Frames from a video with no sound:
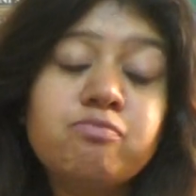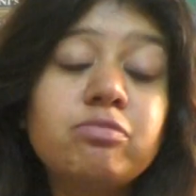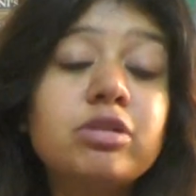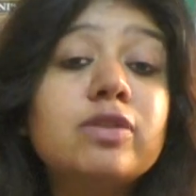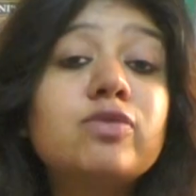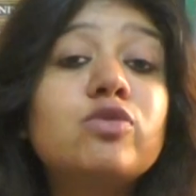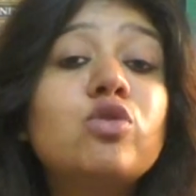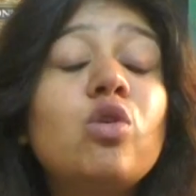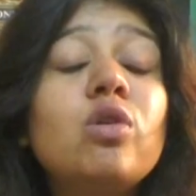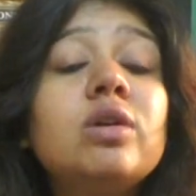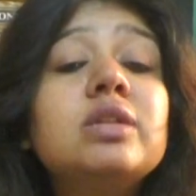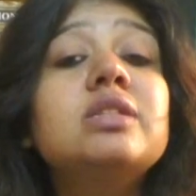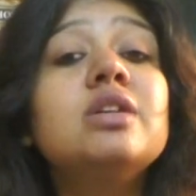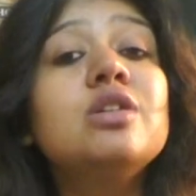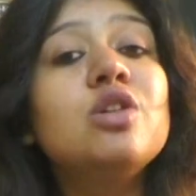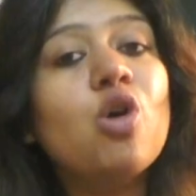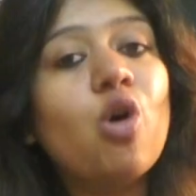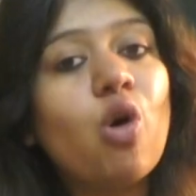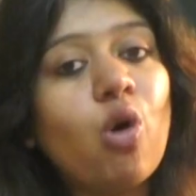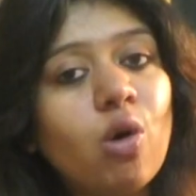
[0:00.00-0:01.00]
But of
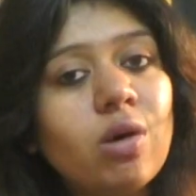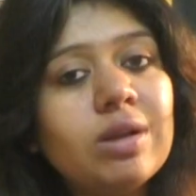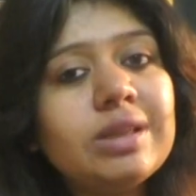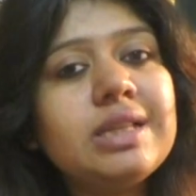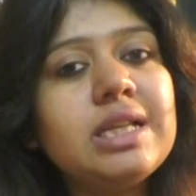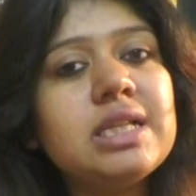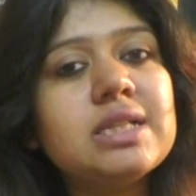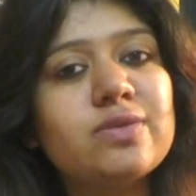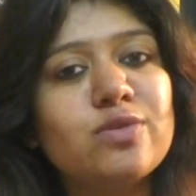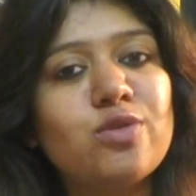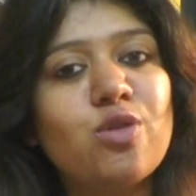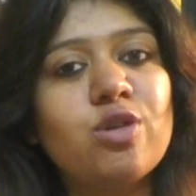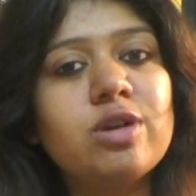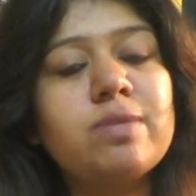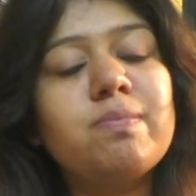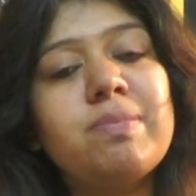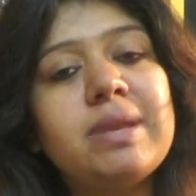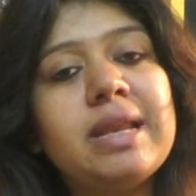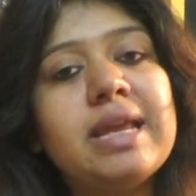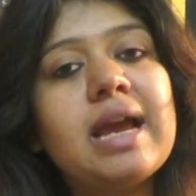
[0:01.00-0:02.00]
course, all these
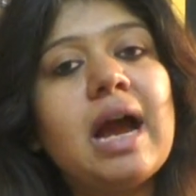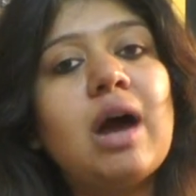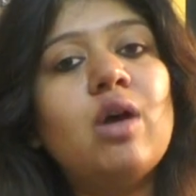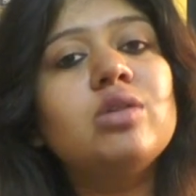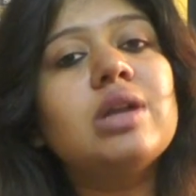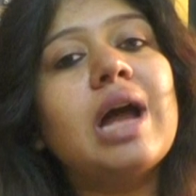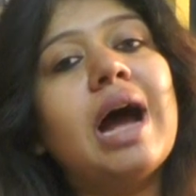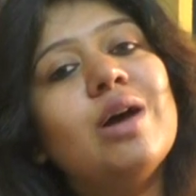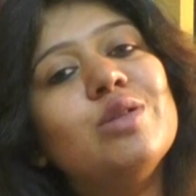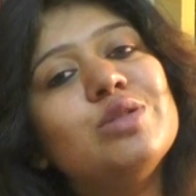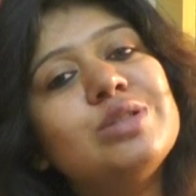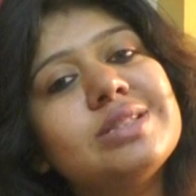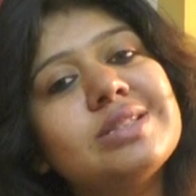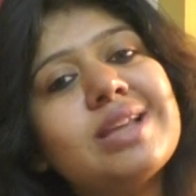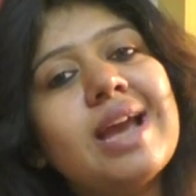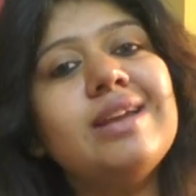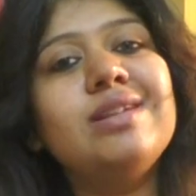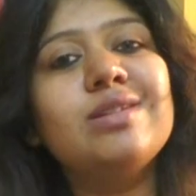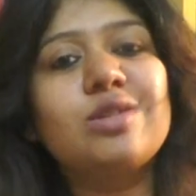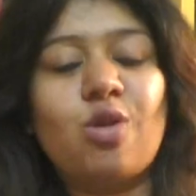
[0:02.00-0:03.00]
4 play out
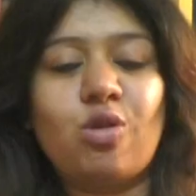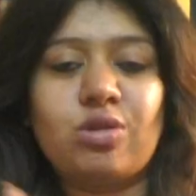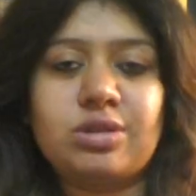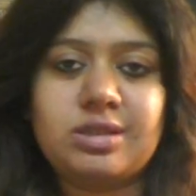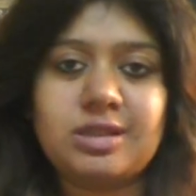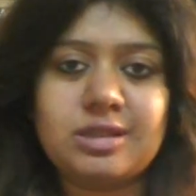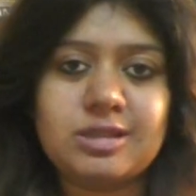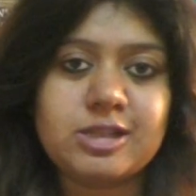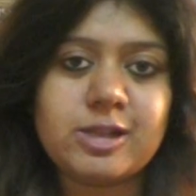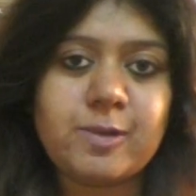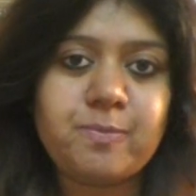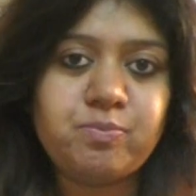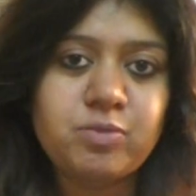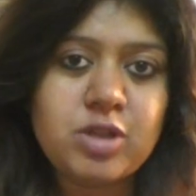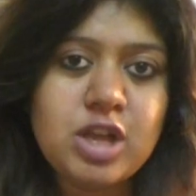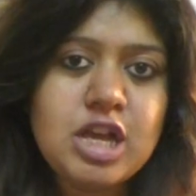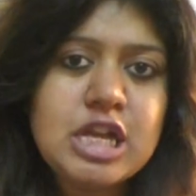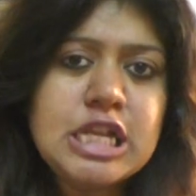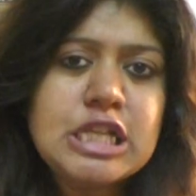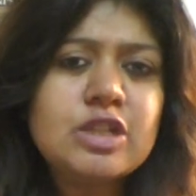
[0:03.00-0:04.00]
outside a court system.
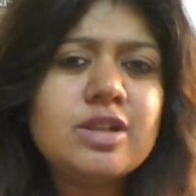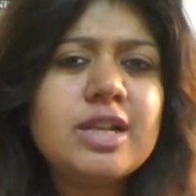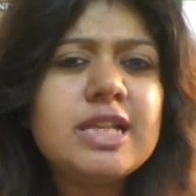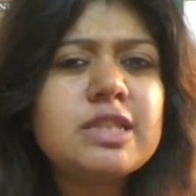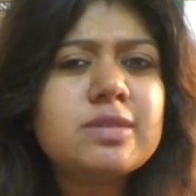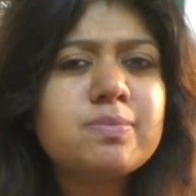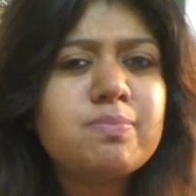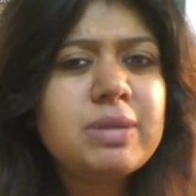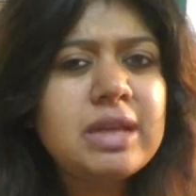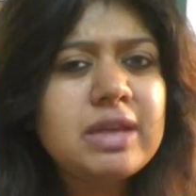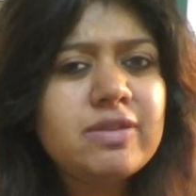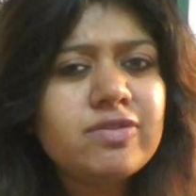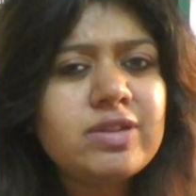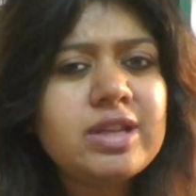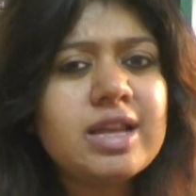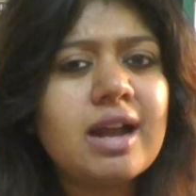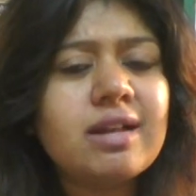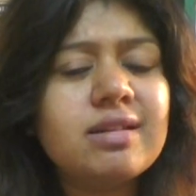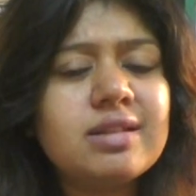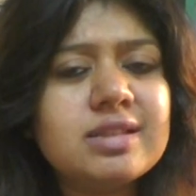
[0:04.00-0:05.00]
So let's
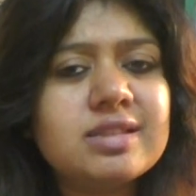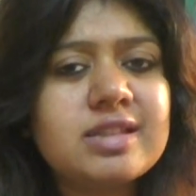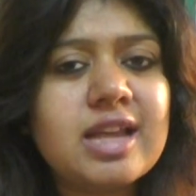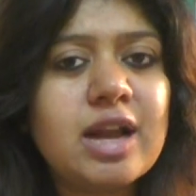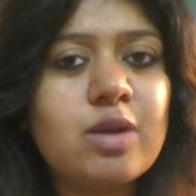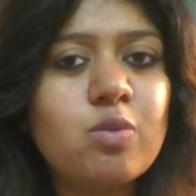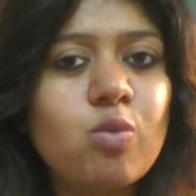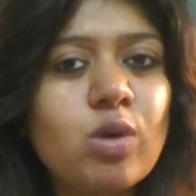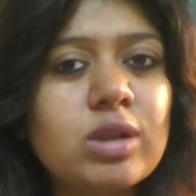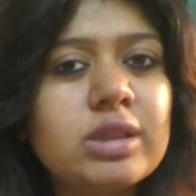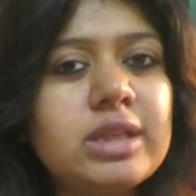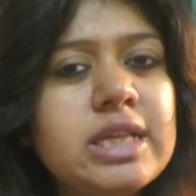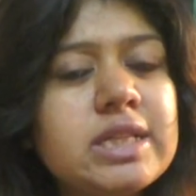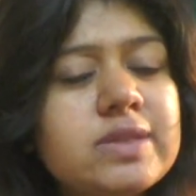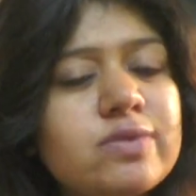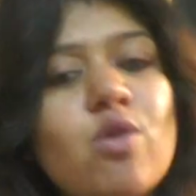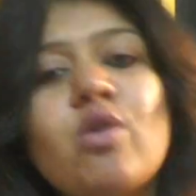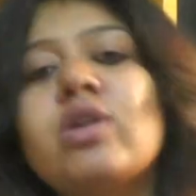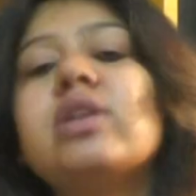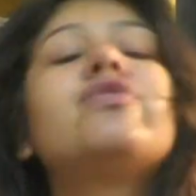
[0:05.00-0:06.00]
briefly understand what
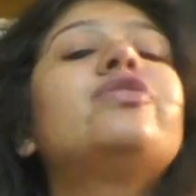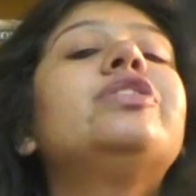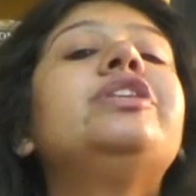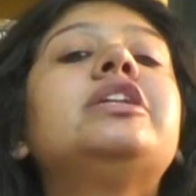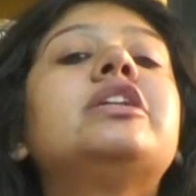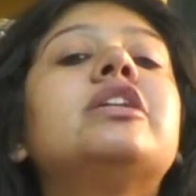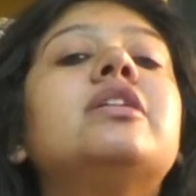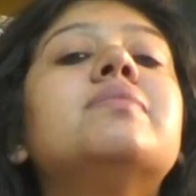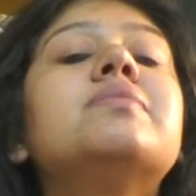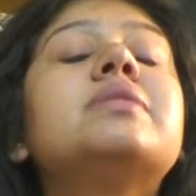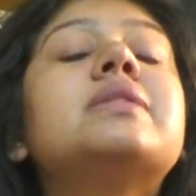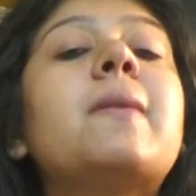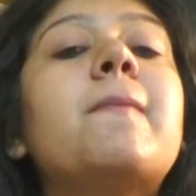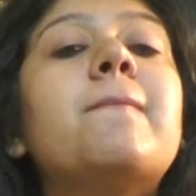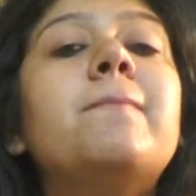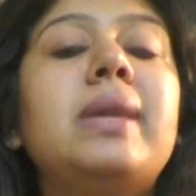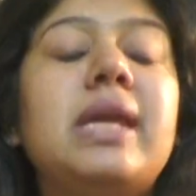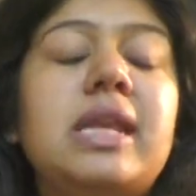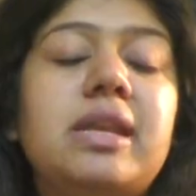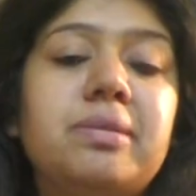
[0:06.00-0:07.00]
these 4 different
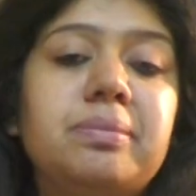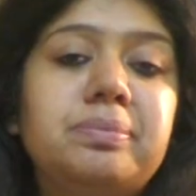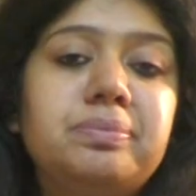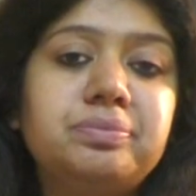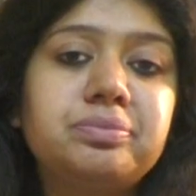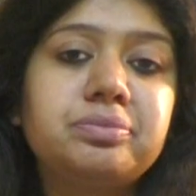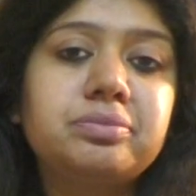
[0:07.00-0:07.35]
terms mean.